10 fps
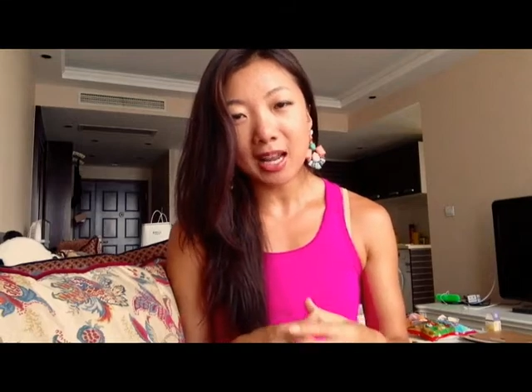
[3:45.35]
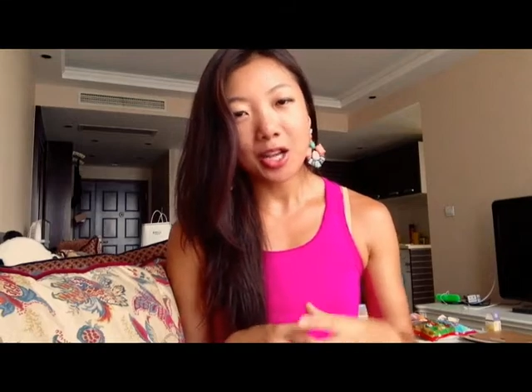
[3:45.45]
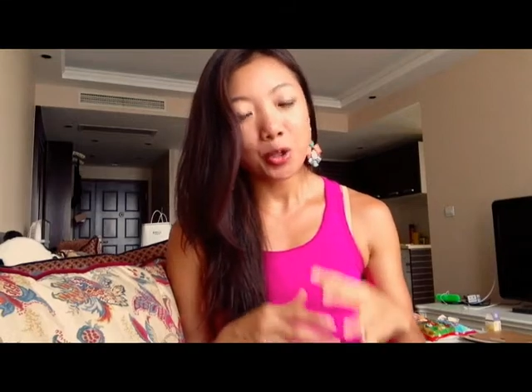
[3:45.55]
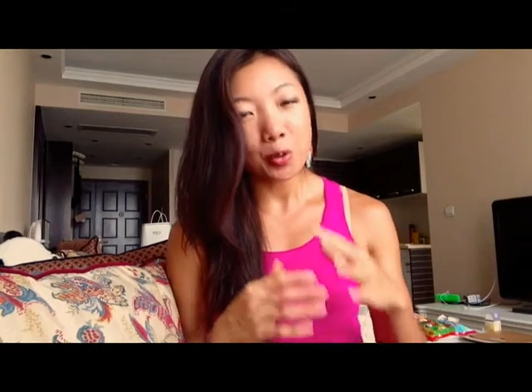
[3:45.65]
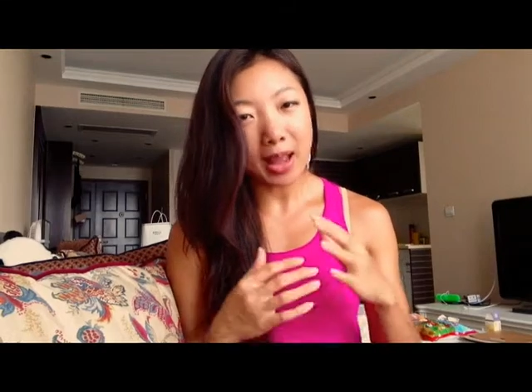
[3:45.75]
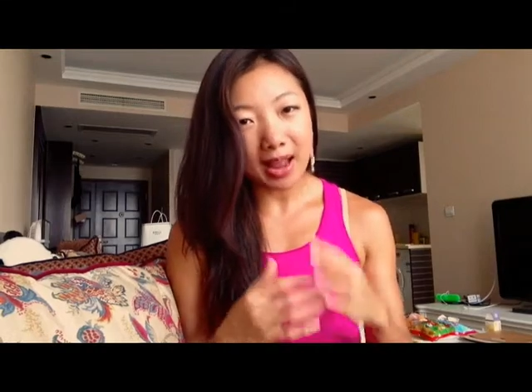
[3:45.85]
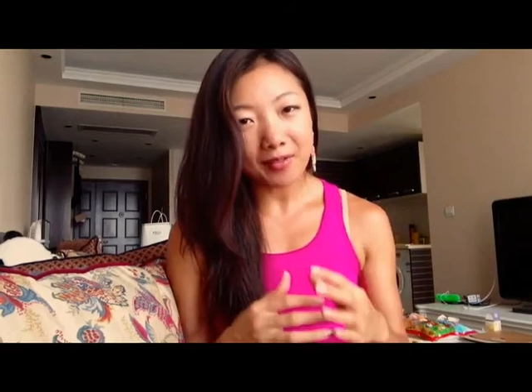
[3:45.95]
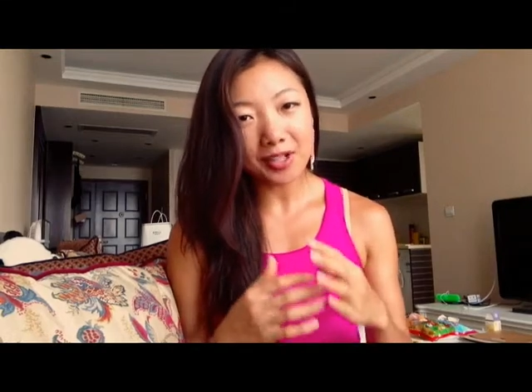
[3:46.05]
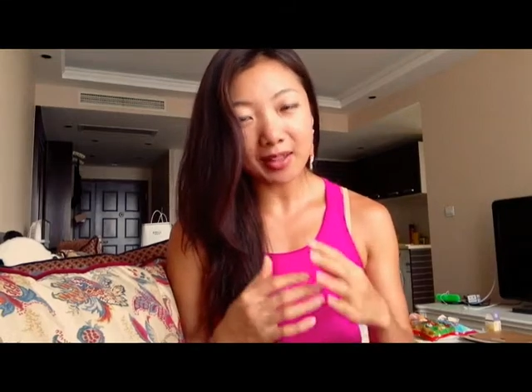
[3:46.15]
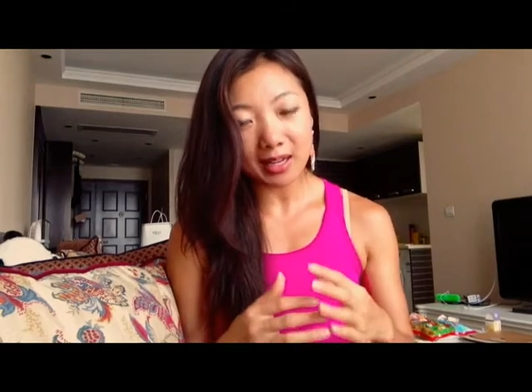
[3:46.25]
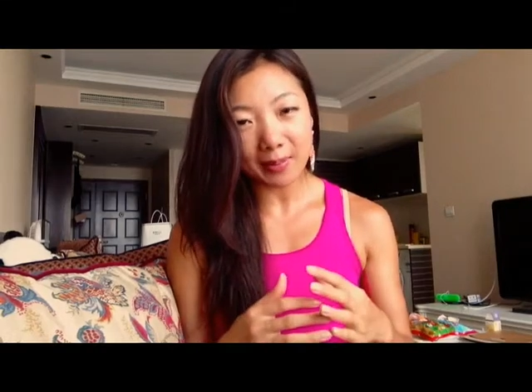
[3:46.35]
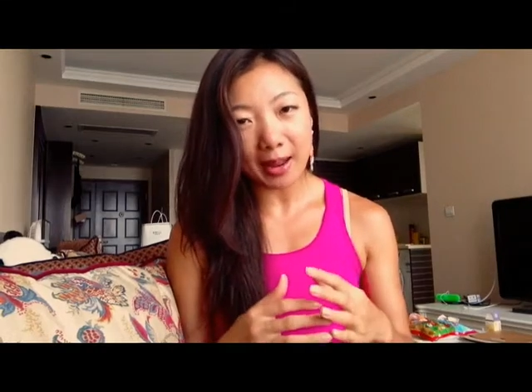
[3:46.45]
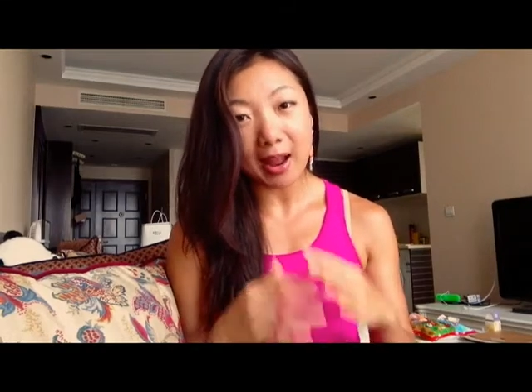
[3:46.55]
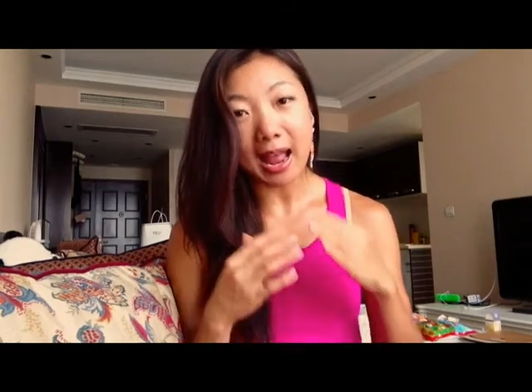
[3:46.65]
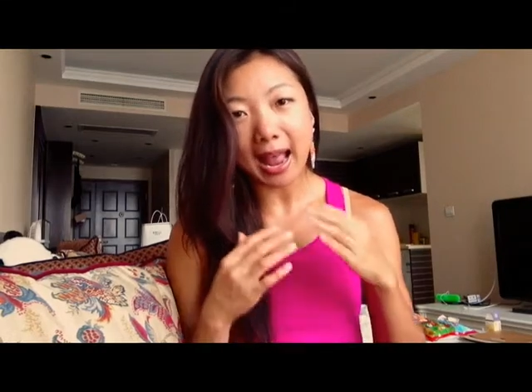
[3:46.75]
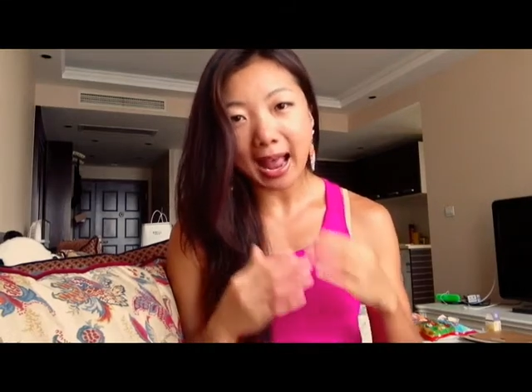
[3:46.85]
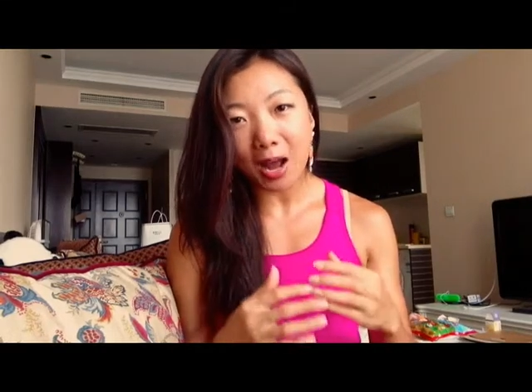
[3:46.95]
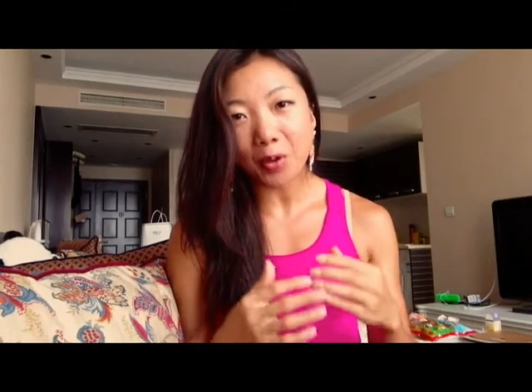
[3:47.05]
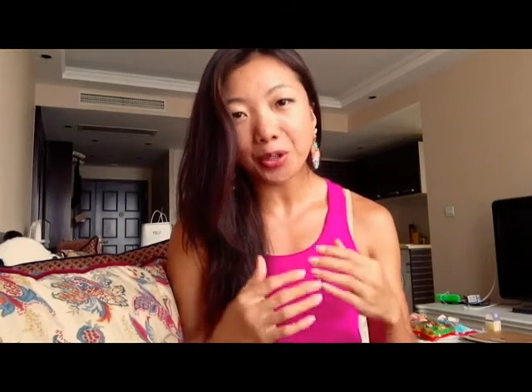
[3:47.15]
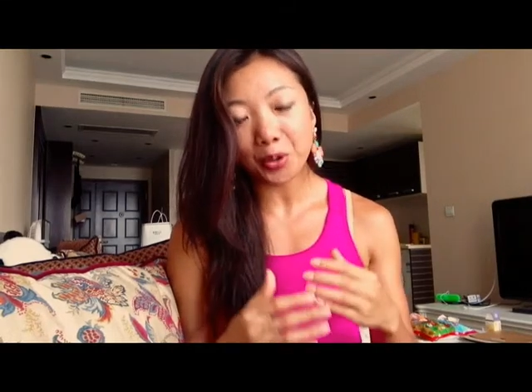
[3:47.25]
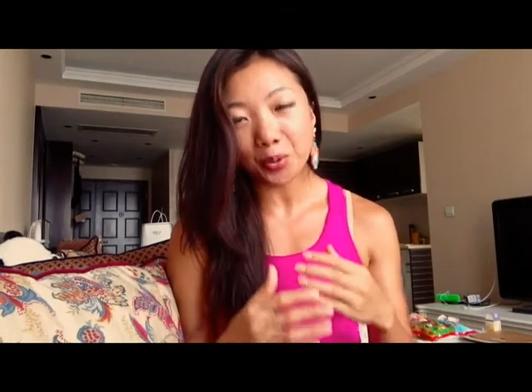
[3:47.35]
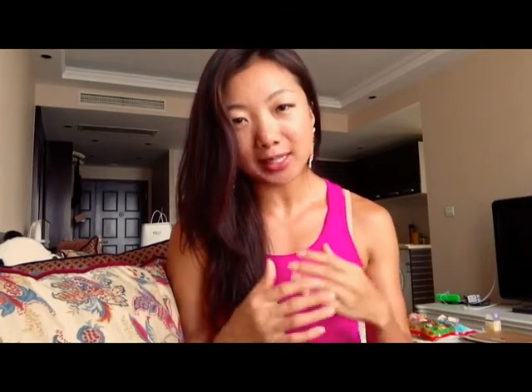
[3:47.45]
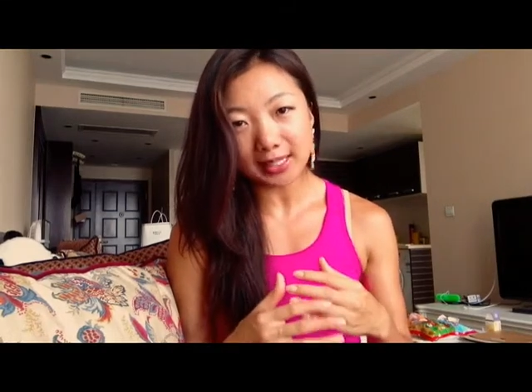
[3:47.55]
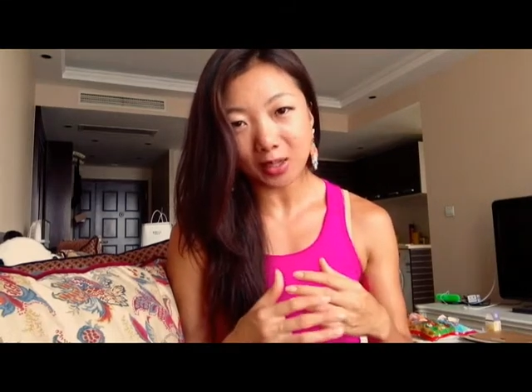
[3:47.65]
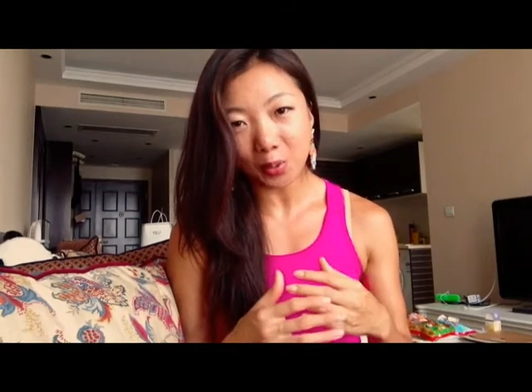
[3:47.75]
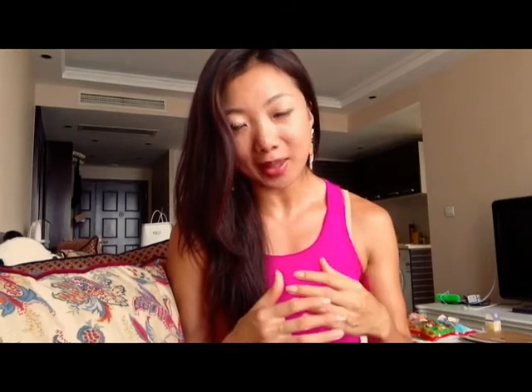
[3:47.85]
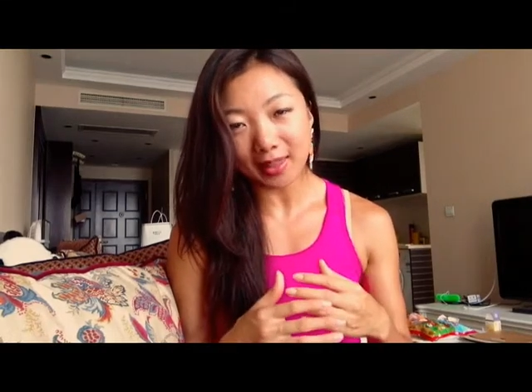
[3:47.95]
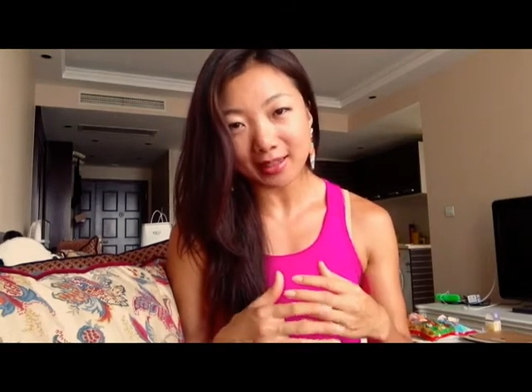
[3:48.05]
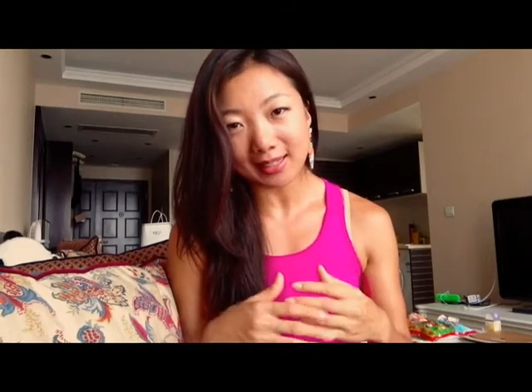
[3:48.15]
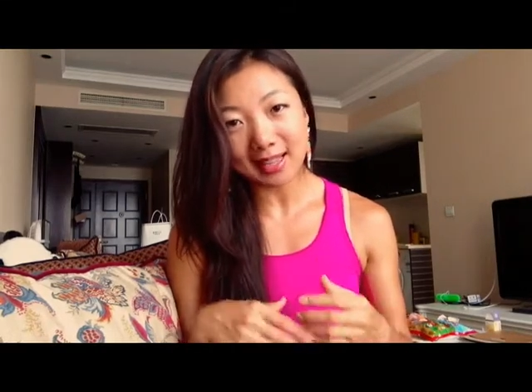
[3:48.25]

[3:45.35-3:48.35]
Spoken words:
you have to think about how you would deal with this